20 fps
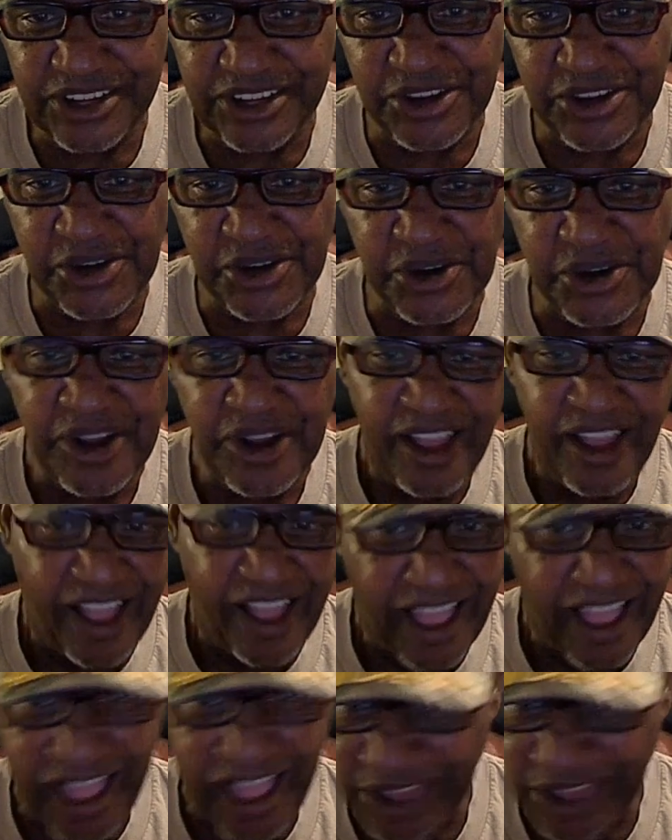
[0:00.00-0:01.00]
here,
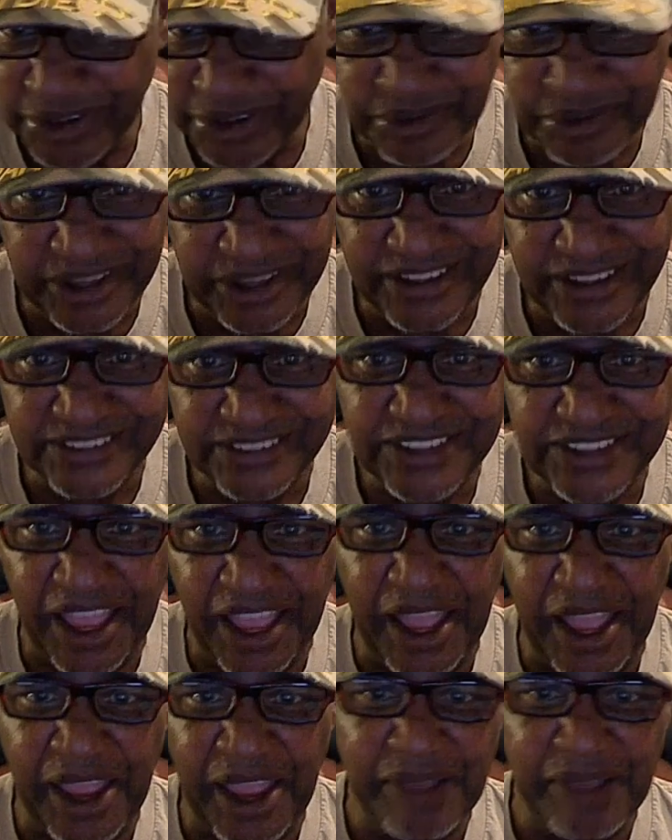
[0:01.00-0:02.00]
Halloween
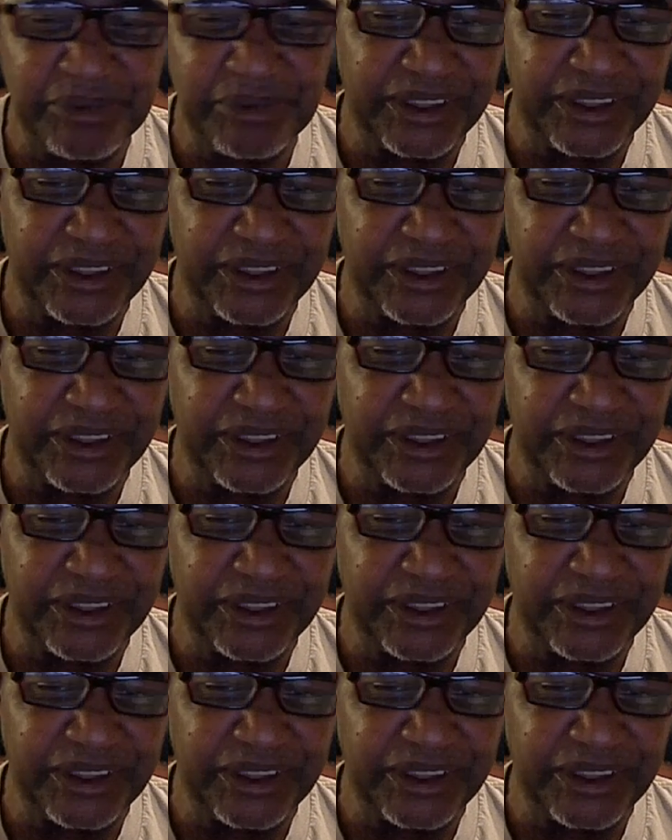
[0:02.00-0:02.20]
time.